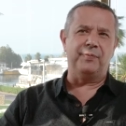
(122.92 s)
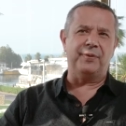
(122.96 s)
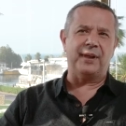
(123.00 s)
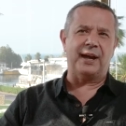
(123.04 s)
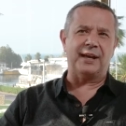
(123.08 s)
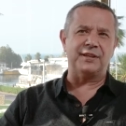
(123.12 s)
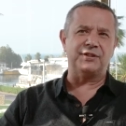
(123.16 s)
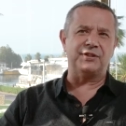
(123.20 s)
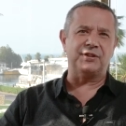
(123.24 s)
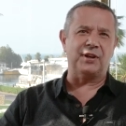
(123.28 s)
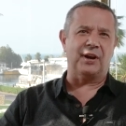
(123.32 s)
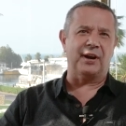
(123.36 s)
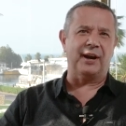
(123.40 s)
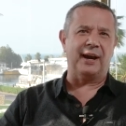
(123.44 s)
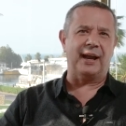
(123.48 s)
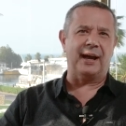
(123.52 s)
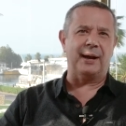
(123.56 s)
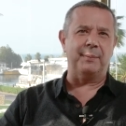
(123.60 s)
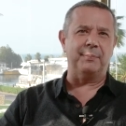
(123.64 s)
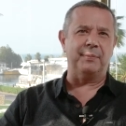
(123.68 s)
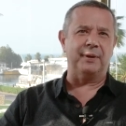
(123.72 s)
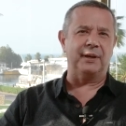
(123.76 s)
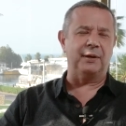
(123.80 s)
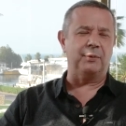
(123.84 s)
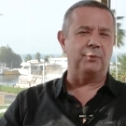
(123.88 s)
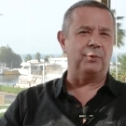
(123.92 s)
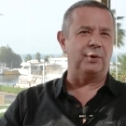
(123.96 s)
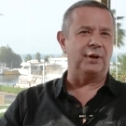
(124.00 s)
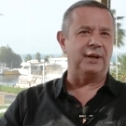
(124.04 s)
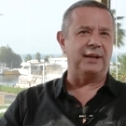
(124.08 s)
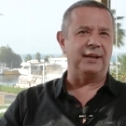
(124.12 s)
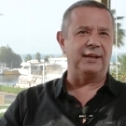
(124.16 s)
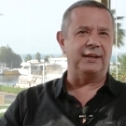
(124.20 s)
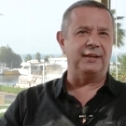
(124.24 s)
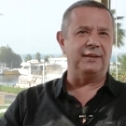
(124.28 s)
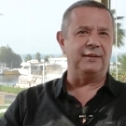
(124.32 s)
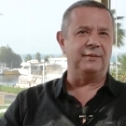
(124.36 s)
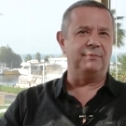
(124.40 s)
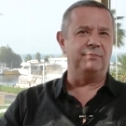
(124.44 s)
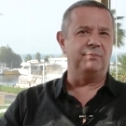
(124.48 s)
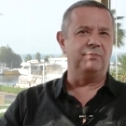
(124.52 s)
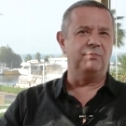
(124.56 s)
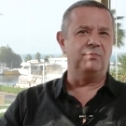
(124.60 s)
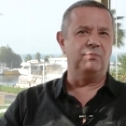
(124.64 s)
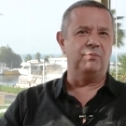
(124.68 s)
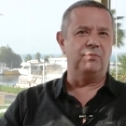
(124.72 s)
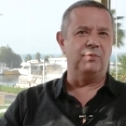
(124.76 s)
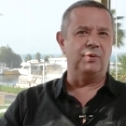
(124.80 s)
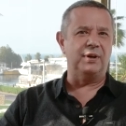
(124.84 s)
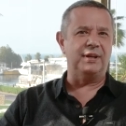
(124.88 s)
that started happening, we
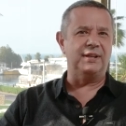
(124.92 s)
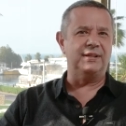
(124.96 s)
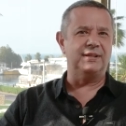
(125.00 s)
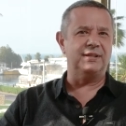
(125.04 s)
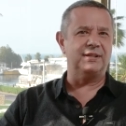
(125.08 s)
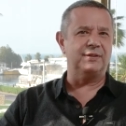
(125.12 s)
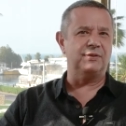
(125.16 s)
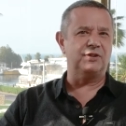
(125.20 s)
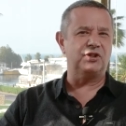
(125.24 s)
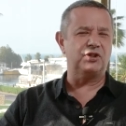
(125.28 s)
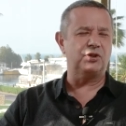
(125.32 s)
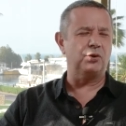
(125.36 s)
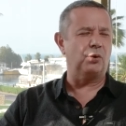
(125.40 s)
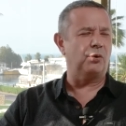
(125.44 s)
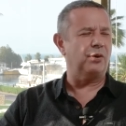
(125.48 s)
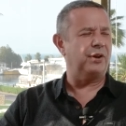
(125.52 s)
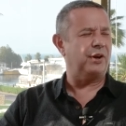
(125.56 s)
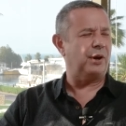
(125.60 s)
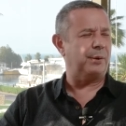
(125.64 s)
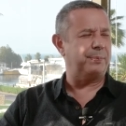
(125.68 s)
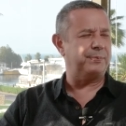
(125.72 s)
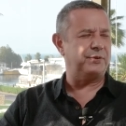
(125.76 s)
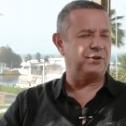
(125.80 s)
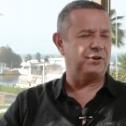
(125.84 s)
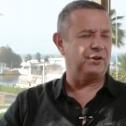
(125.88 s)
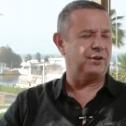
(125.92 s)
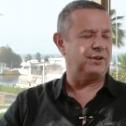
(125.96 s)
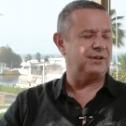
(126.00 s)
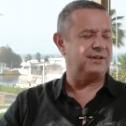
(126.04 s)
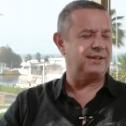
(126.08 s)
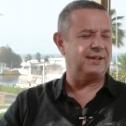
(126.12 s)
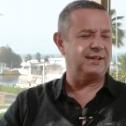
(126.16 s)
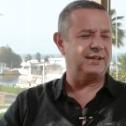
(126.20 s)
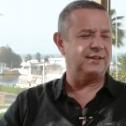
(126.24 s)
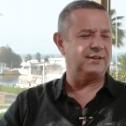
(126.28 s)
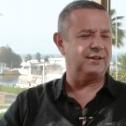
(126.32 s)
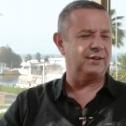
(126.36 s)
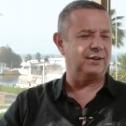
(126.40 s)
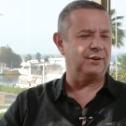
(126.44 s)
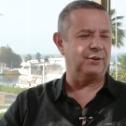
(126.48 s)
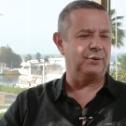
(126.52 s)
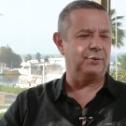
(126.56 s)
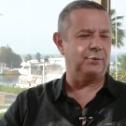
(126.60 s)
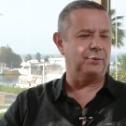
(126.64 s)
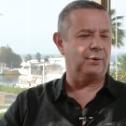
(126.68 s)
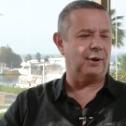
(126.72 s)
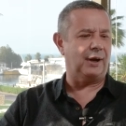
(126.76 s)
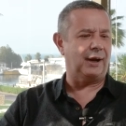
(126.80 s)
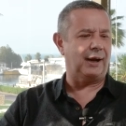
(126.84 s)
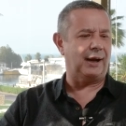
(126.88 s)
saw the opportunity
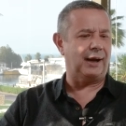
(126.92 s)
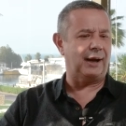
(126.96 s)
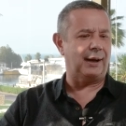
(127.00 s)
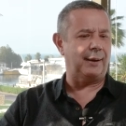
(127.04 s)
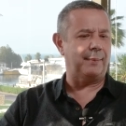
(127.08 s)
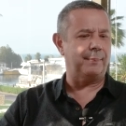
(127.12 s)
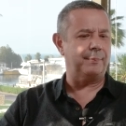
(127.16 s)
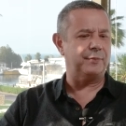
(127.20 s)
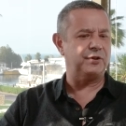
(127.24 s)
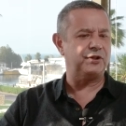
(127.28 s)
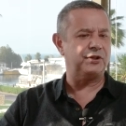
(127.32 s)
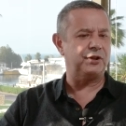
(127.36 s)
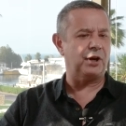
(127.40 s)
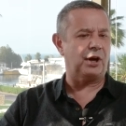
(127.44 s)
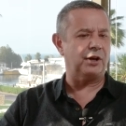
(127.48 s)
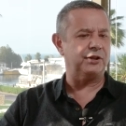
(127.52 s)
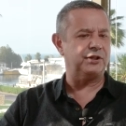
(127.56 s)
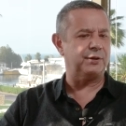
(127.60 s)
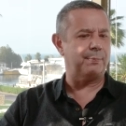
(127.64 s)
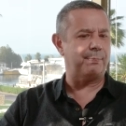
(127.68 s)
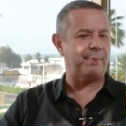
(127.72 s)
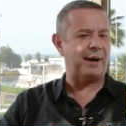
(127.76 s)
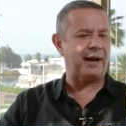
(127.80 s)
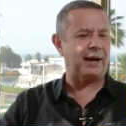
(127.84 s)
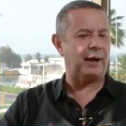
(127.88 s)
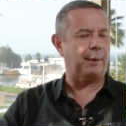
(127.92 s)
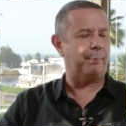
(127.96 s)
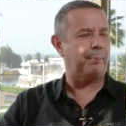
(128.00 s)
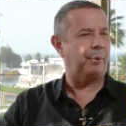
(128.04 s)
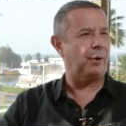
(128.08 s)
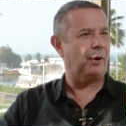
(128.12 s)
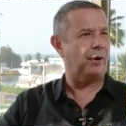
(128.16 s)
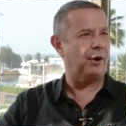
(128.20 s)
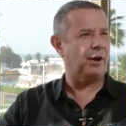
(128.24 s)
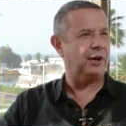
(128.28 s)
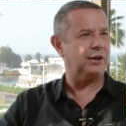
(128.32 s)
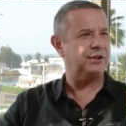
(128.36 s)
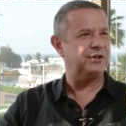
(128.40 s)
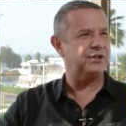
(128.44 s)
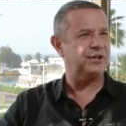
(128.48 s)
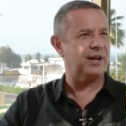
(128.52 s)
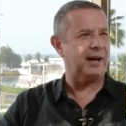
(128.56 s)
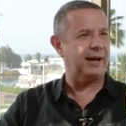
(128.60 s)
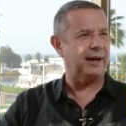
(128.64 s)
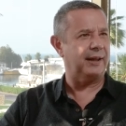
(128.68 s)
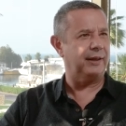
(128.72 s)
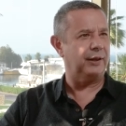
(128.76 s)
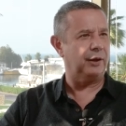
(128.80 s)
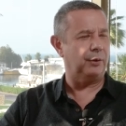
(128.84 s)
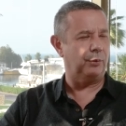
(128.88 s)
to start to back a product
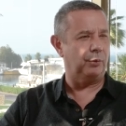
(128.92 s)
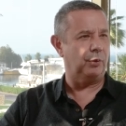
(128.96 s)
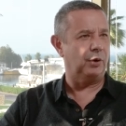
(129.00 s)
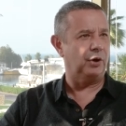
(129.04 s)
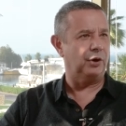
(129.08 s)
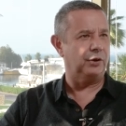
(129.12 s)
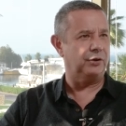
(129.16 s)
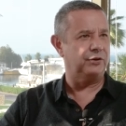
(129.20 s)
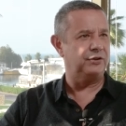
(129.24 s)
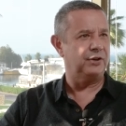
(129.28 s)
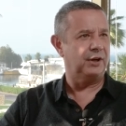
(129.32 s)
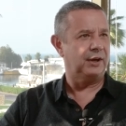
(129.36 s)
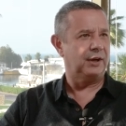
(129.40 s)
set that would